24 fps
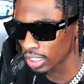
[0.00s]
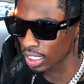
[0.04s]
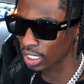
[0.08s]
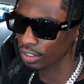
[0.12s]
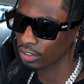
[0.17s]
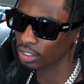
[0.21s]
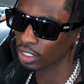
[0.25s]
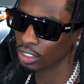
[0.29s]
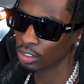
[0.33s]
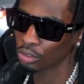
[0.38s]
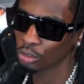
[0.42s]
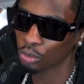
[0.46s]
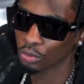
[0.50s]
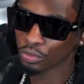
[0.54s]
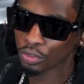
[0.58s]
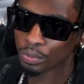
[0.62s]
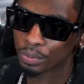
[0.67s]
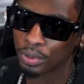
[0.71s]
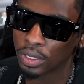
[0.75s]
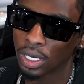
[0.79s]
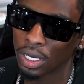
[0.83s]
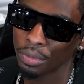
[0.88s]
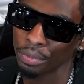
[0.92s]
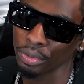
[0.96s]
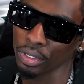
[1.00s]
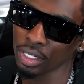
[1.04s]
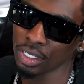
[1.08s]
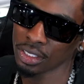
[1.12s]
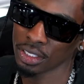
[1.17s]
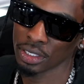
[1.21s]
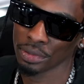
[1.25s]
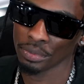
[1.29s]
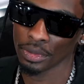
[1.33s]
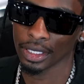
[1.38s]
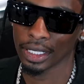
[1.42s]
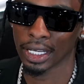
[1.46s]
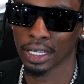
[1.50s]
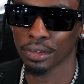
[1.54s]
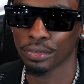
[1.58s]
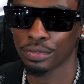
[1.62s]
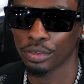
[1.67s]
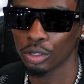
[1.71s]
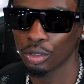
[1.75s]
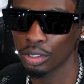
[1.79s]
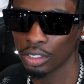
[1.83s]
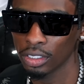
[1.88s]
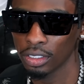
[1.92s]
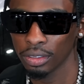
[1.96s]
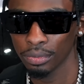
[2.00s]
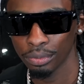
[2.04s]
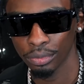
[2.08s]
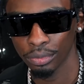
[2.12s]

Everything I do for Pop, I need me like 400